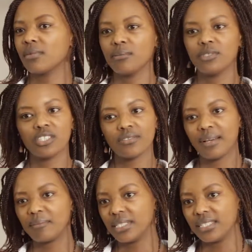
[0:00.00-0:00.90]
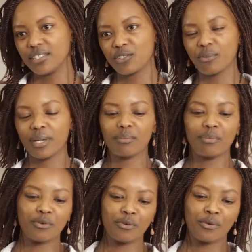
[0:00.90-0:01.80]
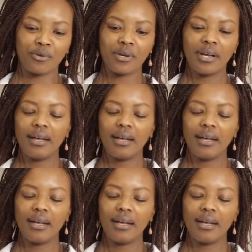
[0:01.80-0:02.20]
immediate family. So my bro,